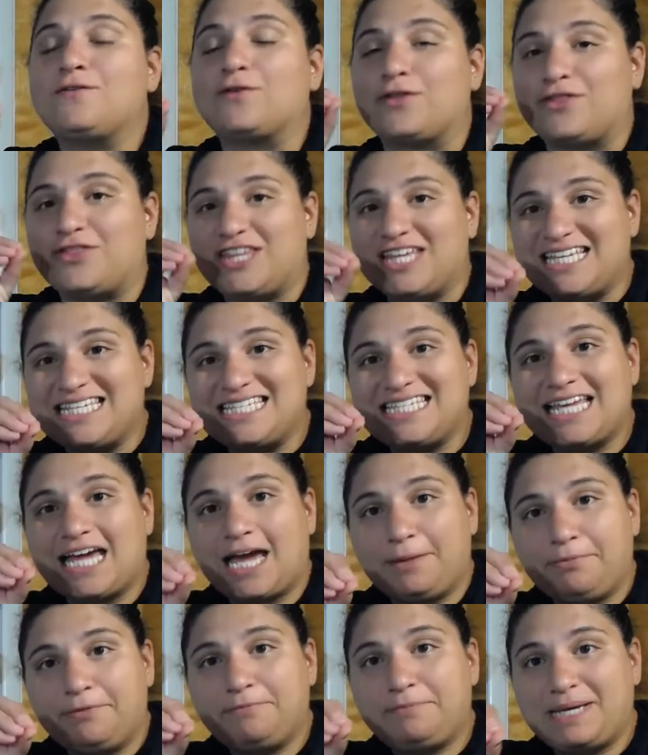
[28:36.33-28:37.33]
for this
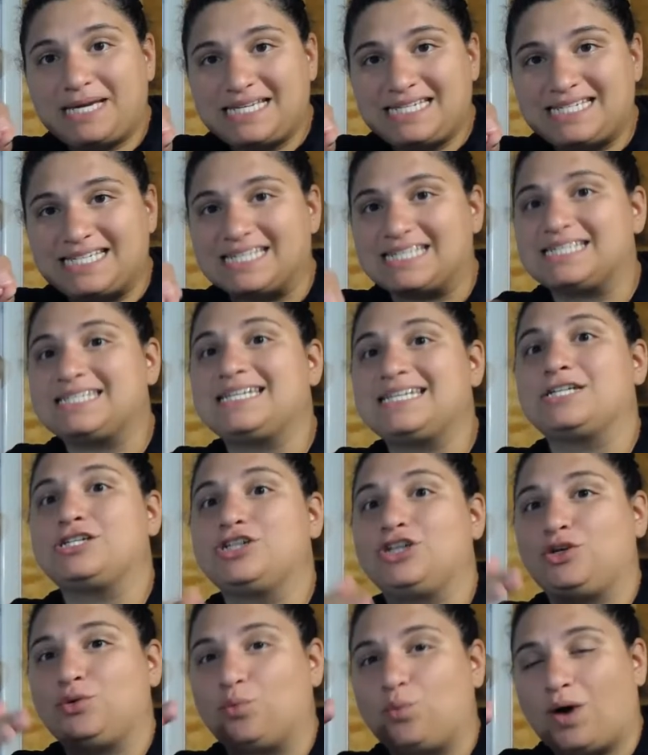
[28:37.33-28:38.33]
type of basting stitch,
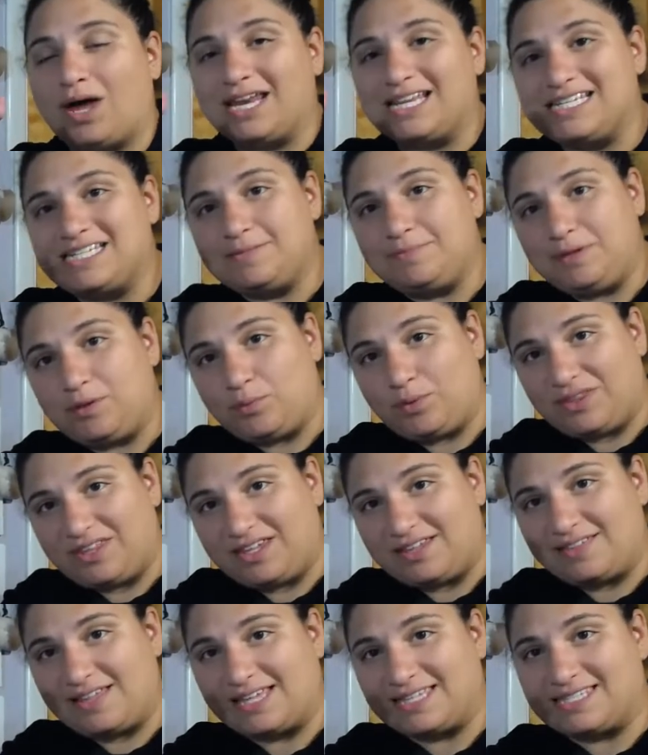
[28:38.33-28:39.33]
you want it to be
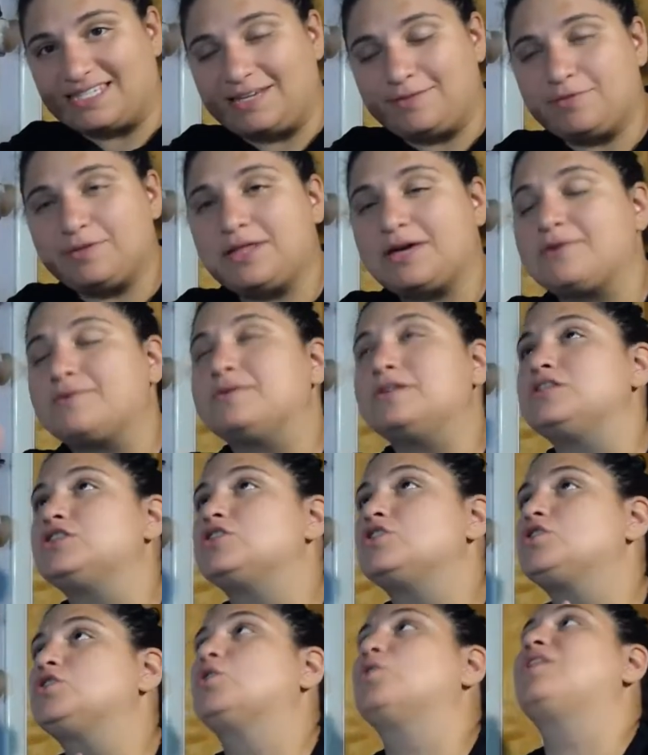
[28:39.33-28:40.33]
within that seam allowance
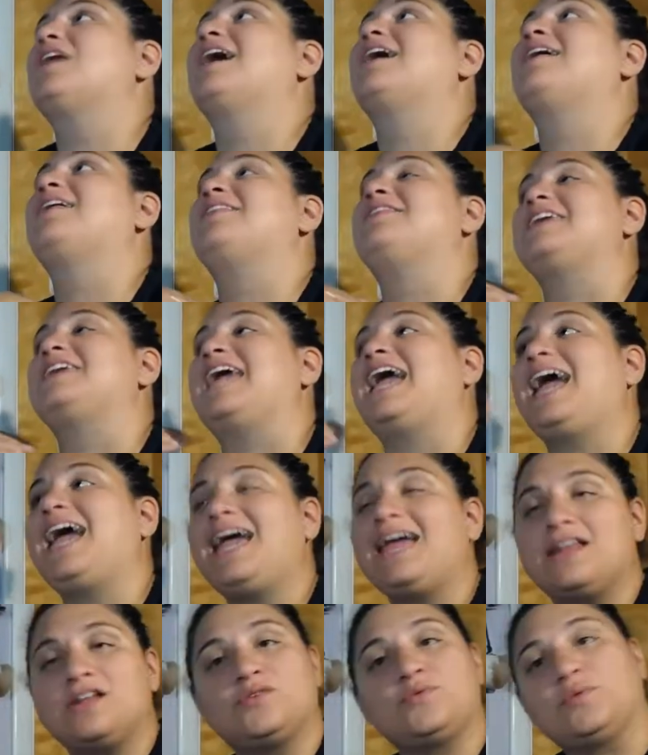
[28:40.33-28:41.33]
so that at the
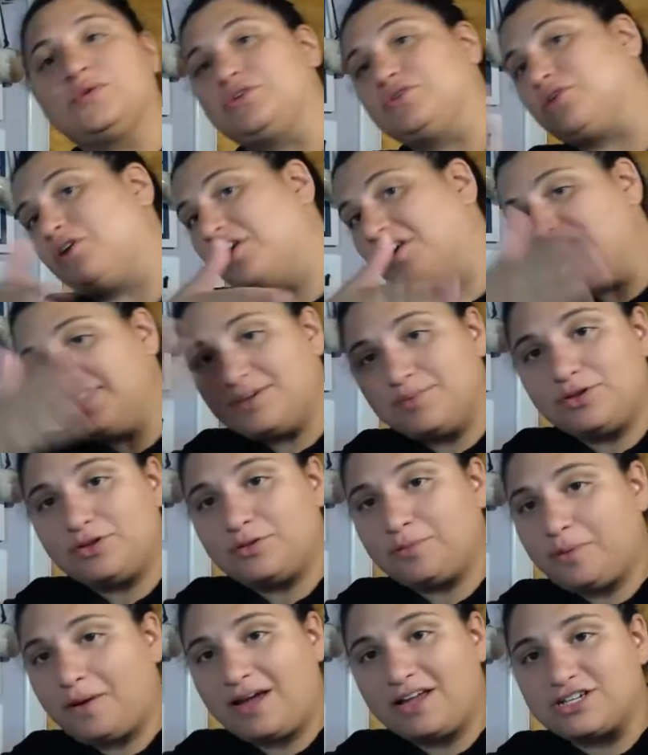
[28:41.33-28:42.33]
end, when you're all done with
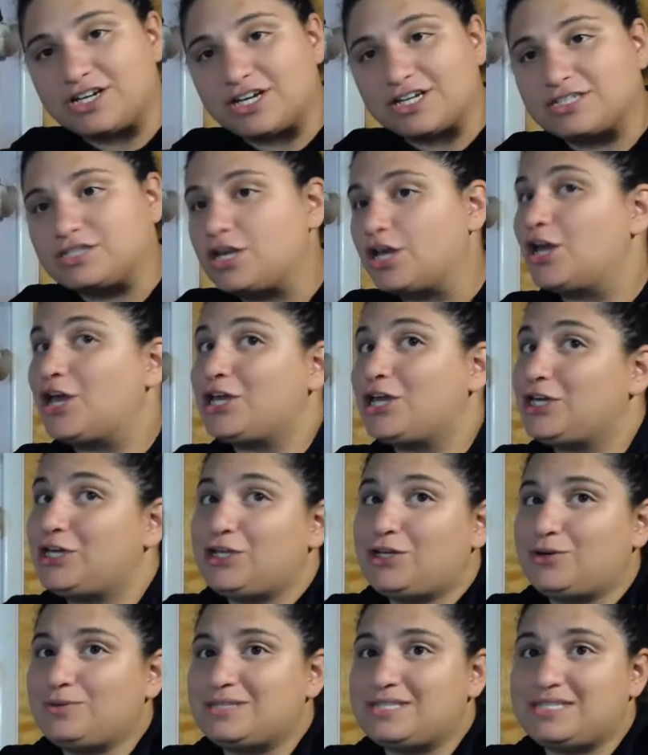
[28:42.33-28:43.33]
your project,
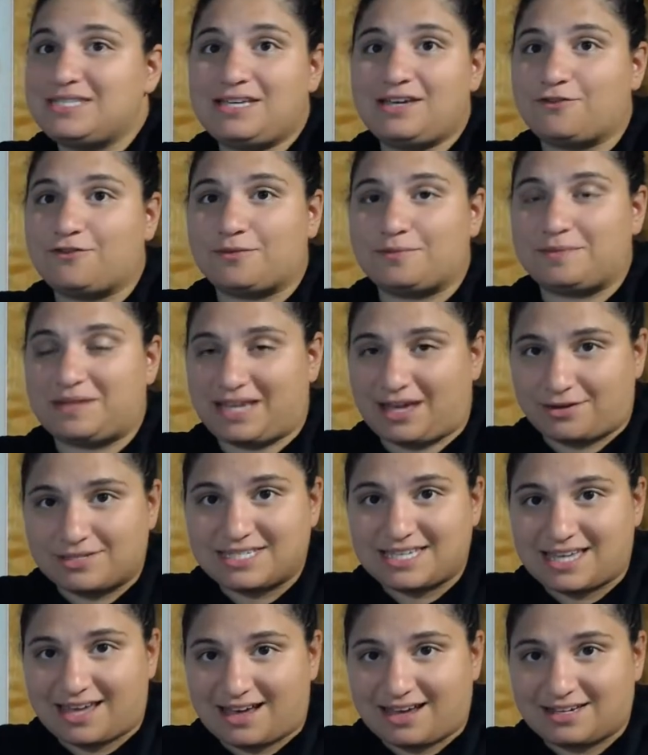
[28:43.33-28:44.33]
you don't see it from the
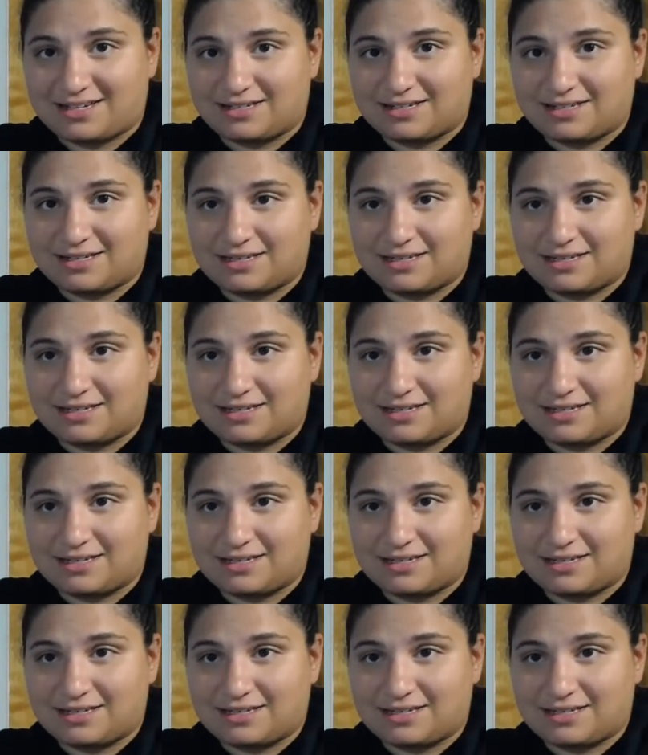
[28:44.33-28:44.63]
outside.